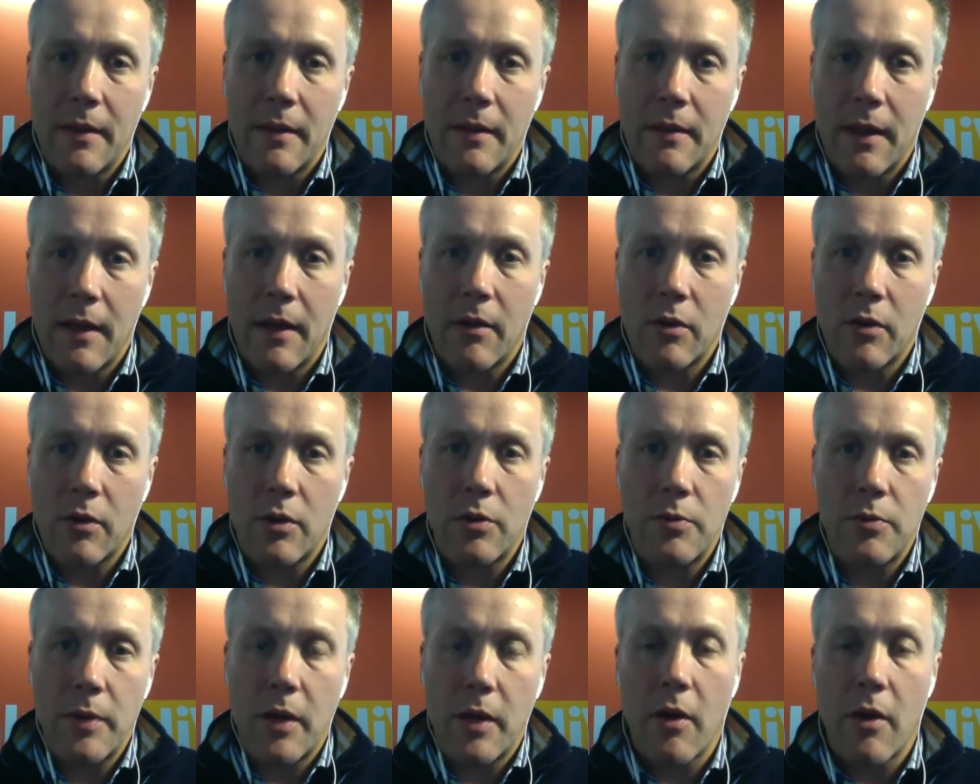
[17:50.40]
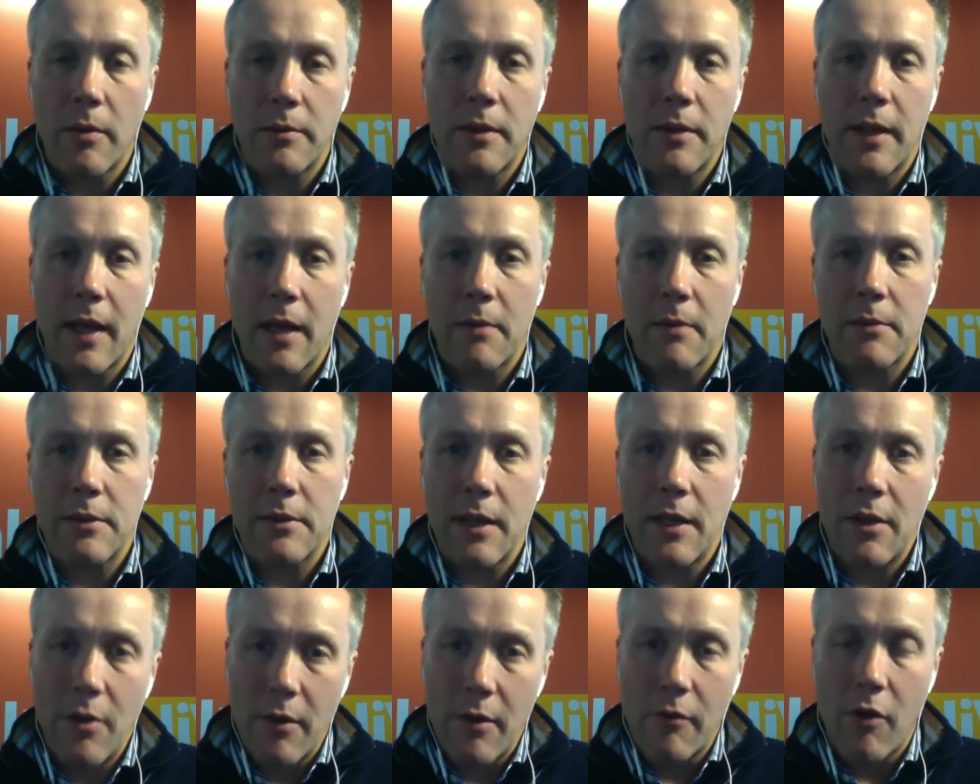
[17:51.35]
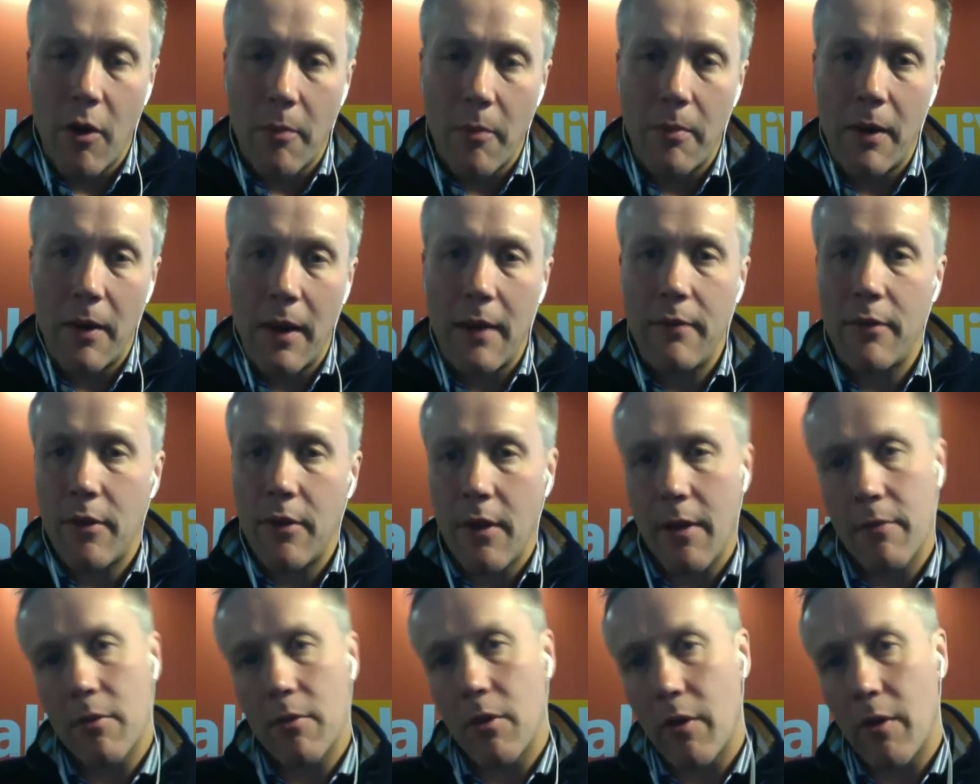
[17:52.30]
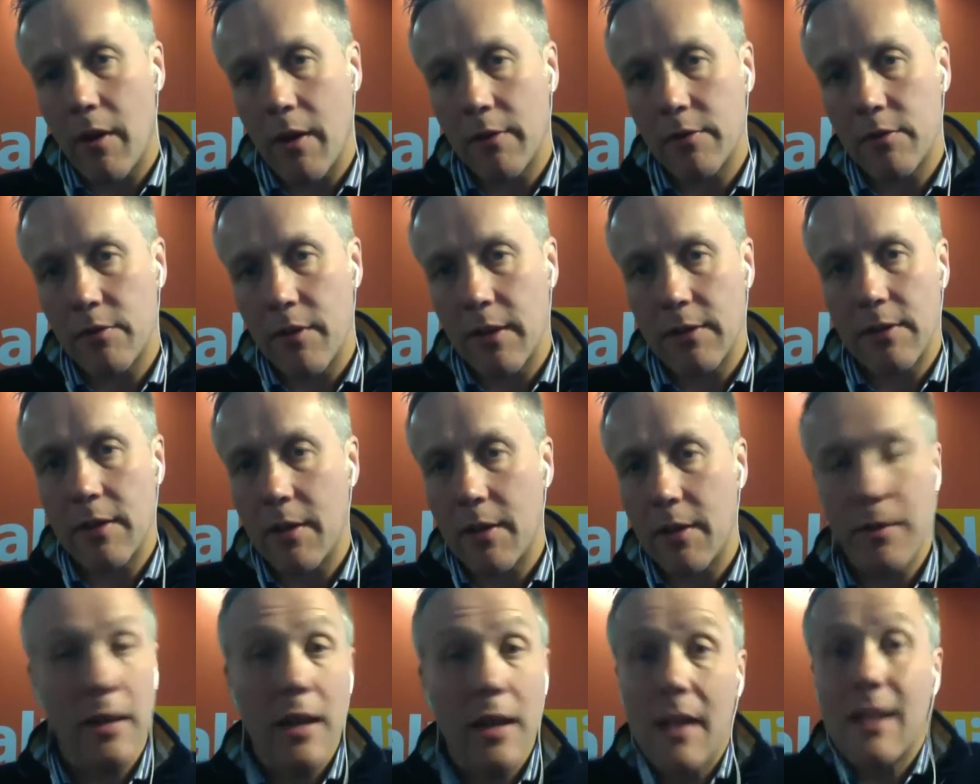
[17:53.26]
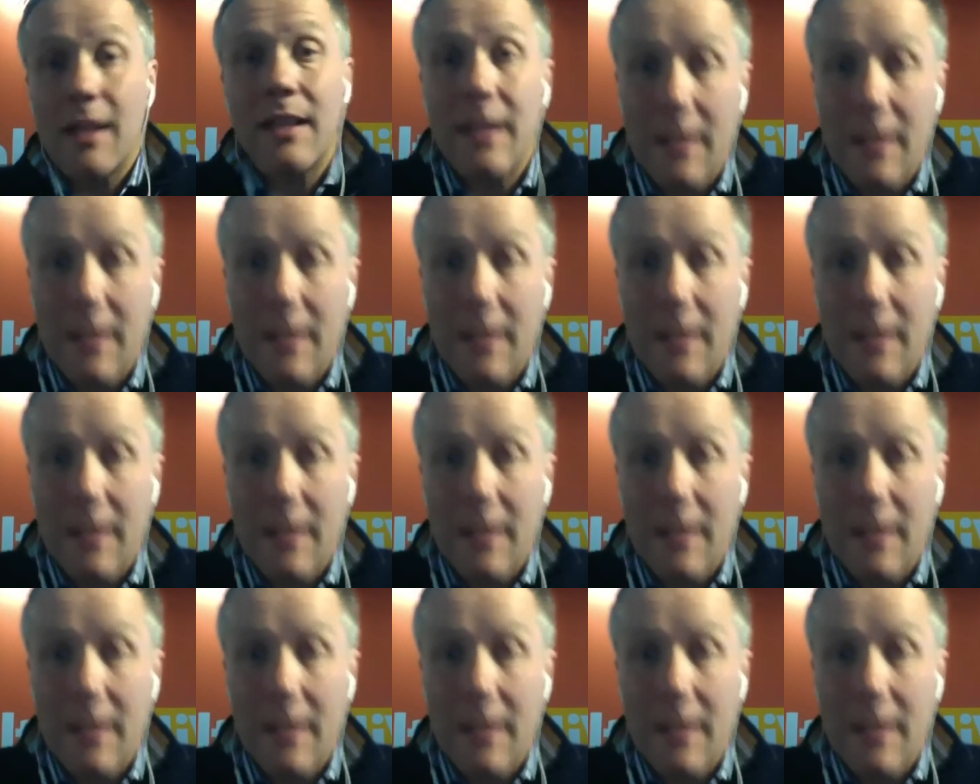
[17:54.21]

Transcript: Now, could we go up to the animal and say, you've got a belief that you haven't got enough strength to deal with it?